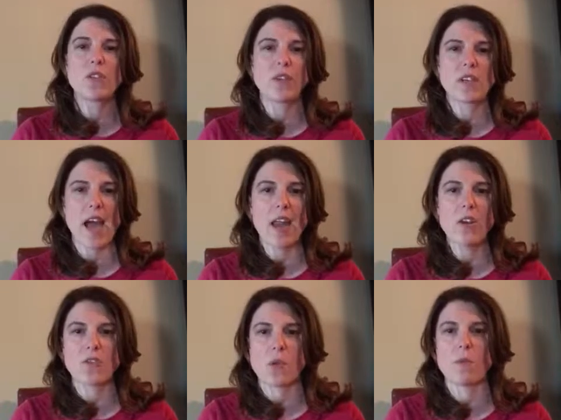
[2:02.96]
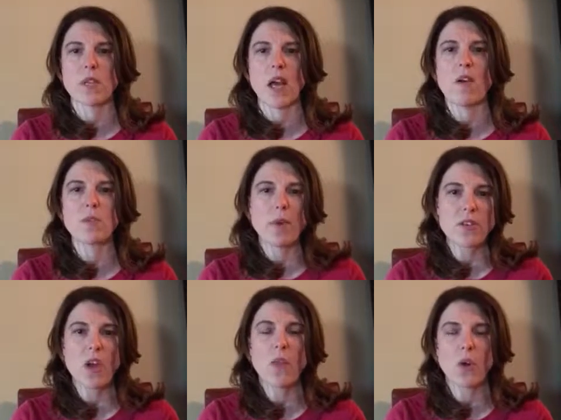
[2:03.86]
different titles for themselves
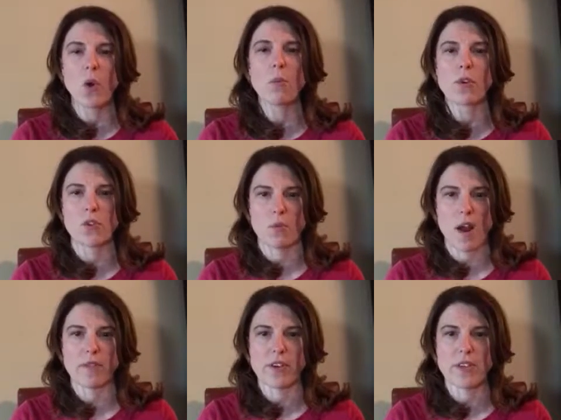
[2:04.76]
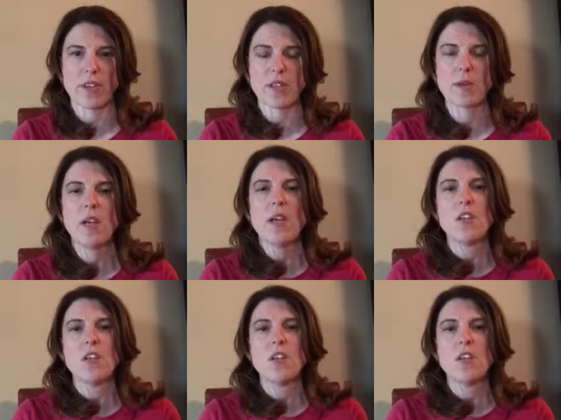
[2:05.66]
based on their own personal preferences.